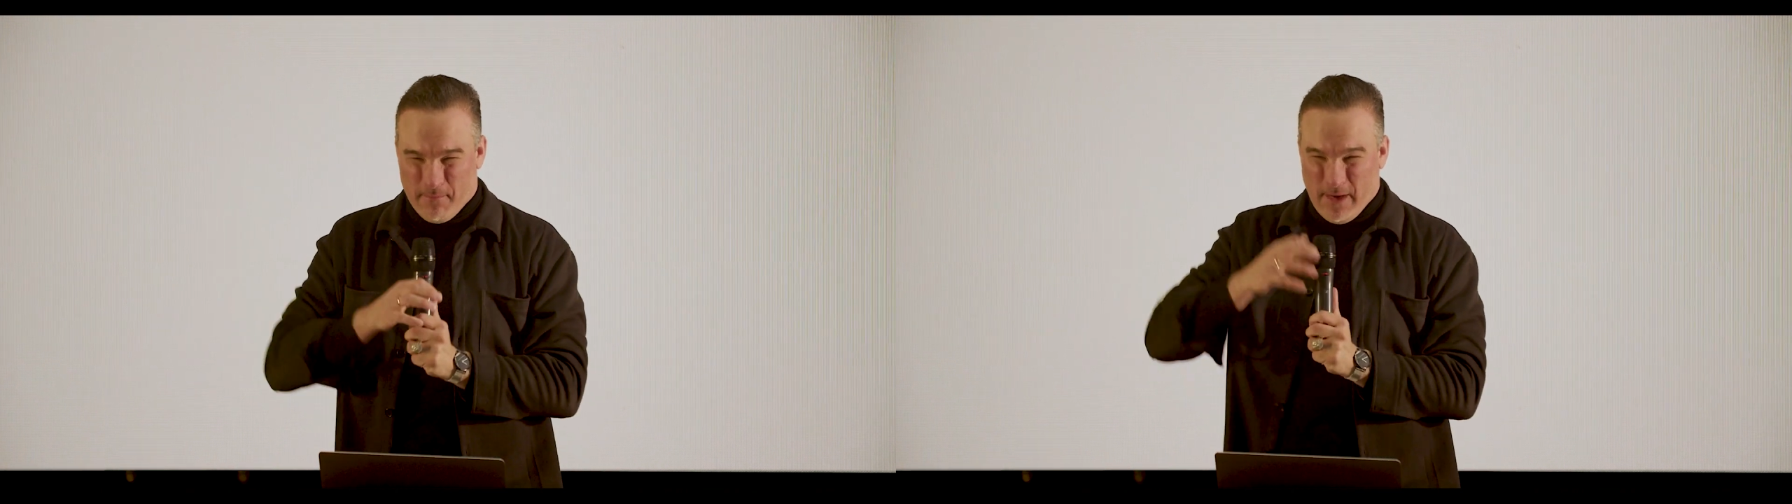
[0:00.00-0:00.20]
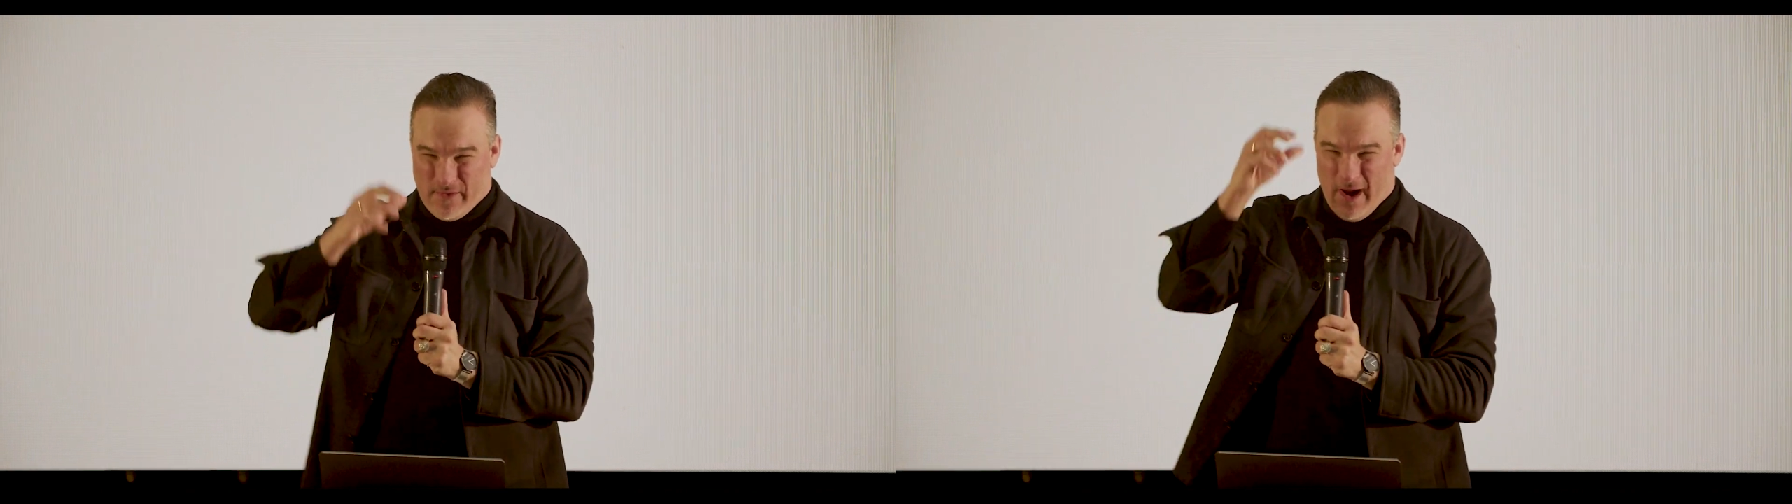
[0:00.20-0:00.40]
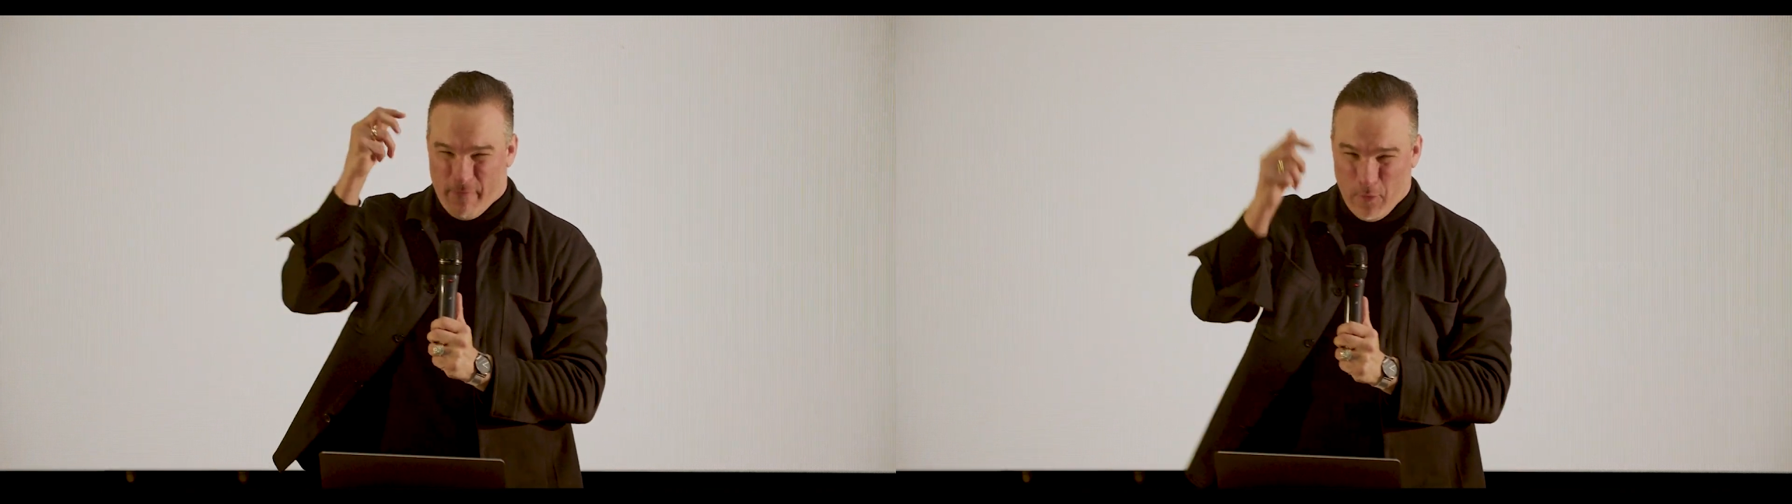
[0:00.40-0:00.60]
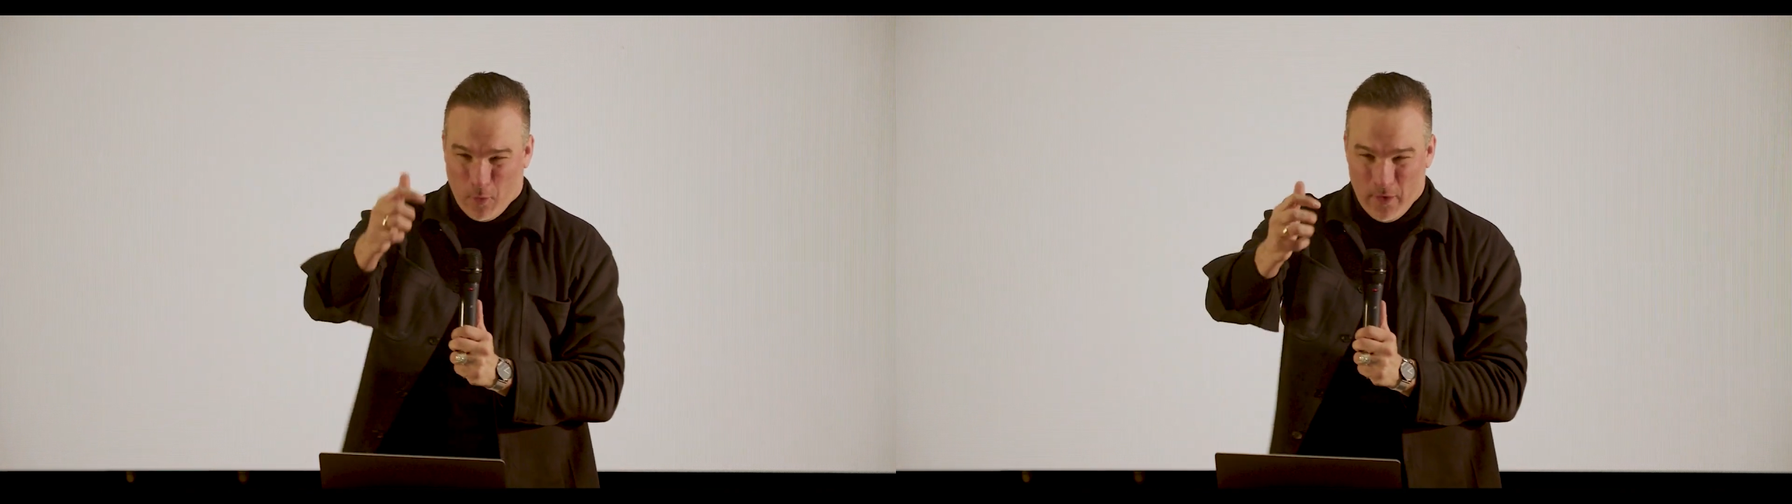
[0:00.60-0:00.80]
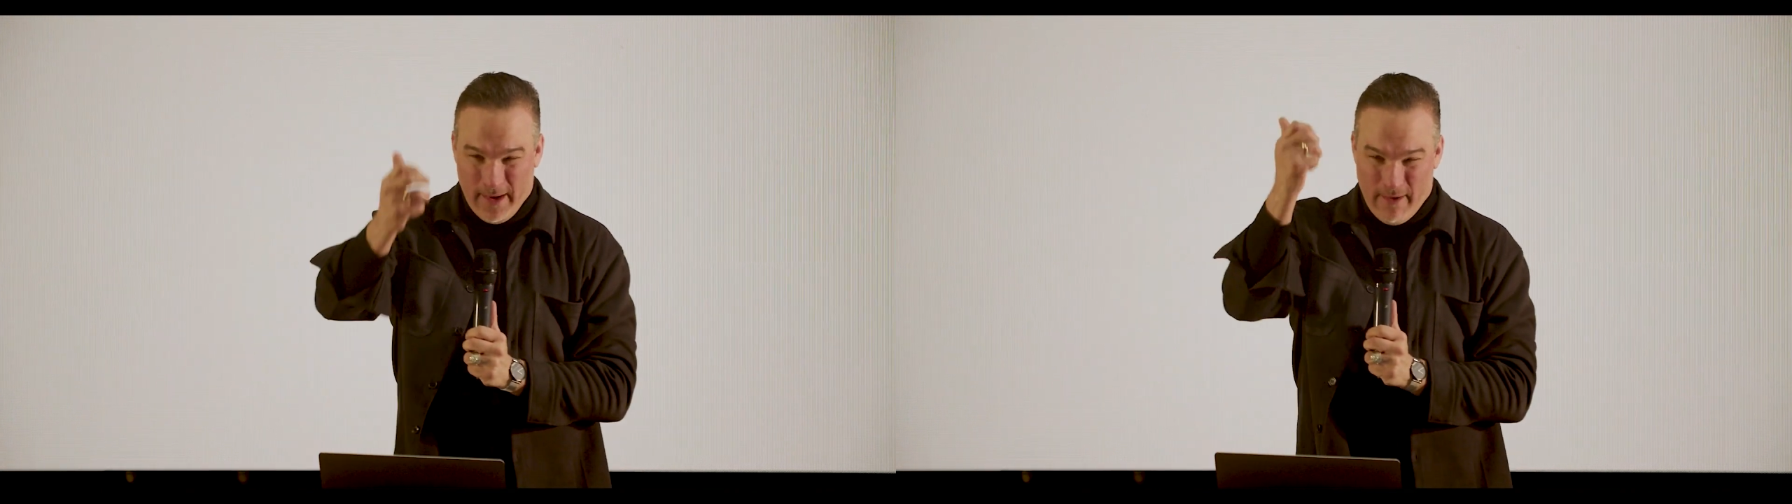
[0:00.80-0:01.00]
That means every
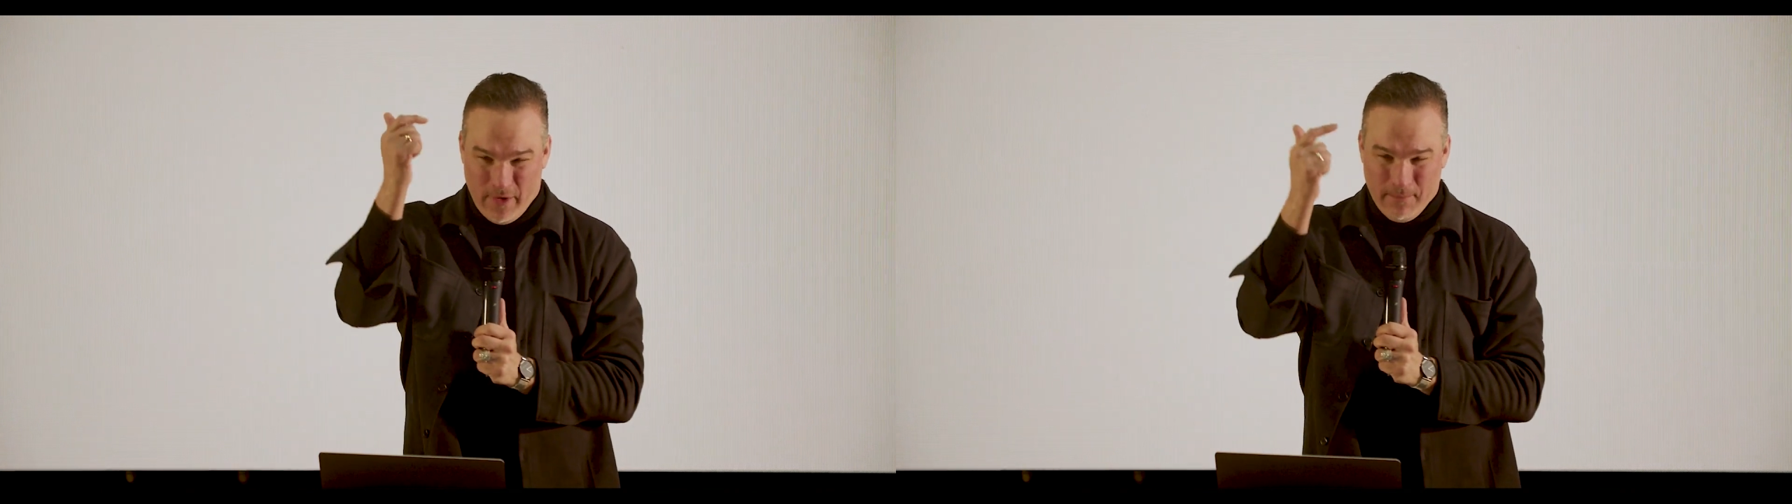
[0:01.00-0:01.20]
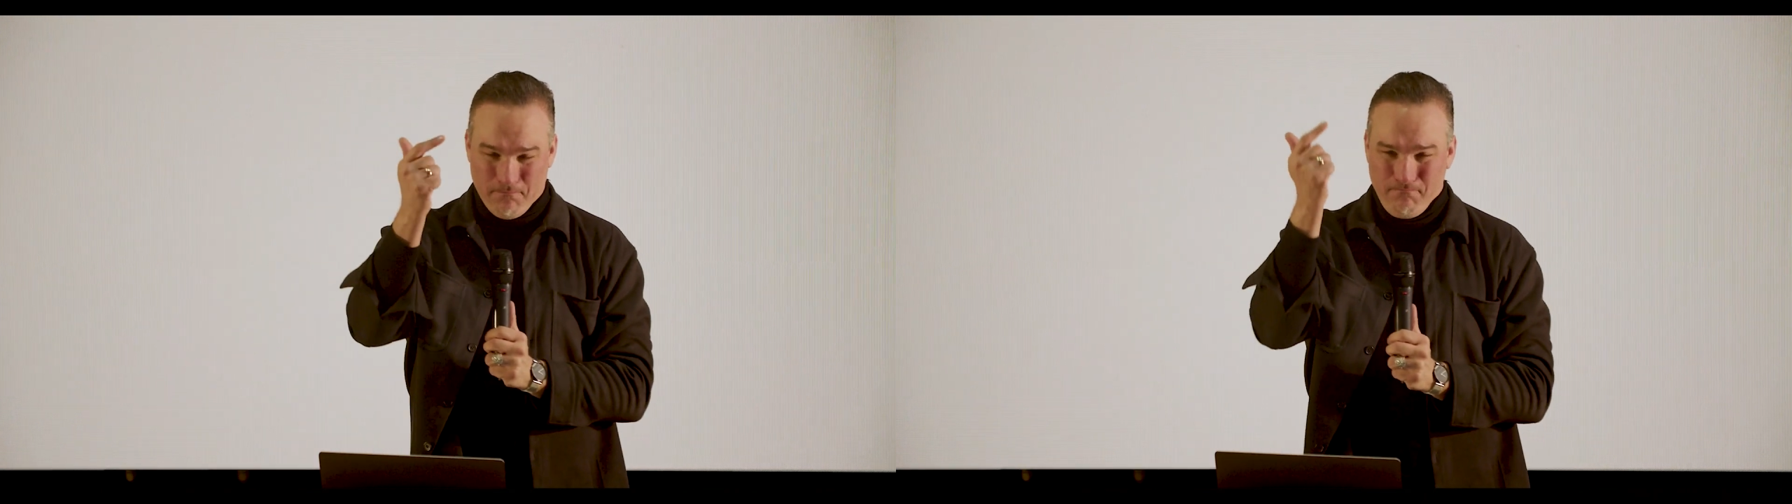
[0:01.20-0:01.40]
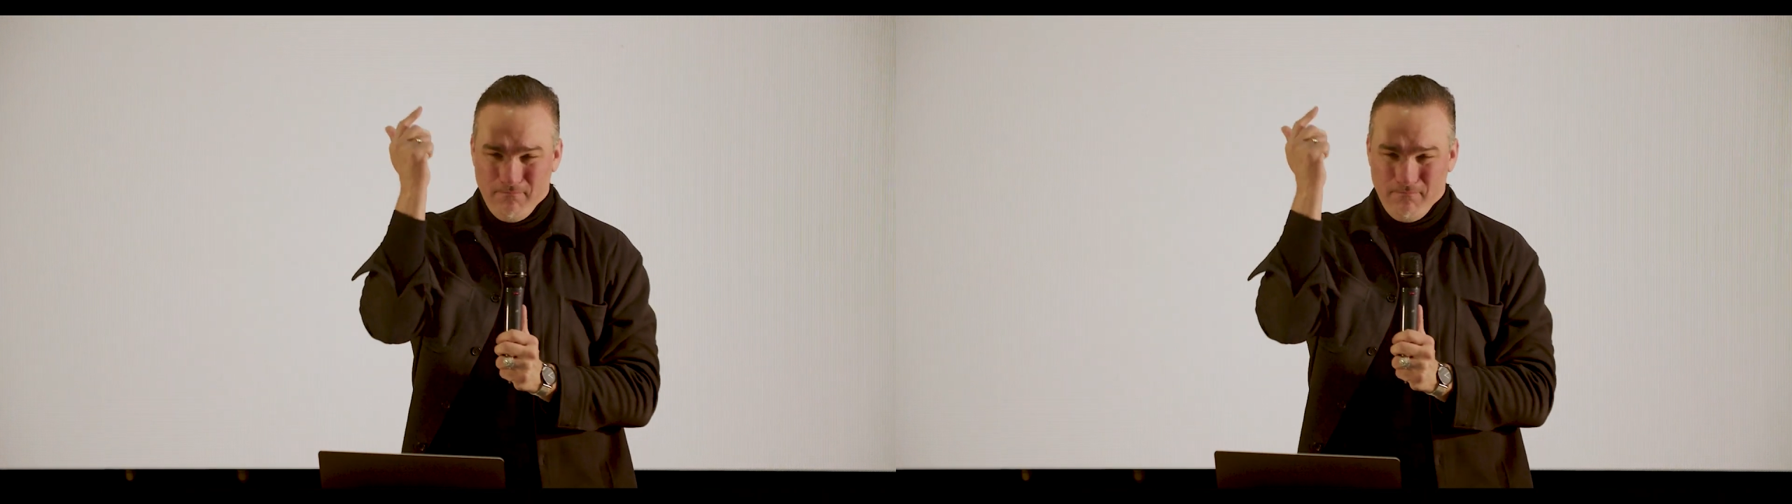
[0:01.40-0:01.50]
word and every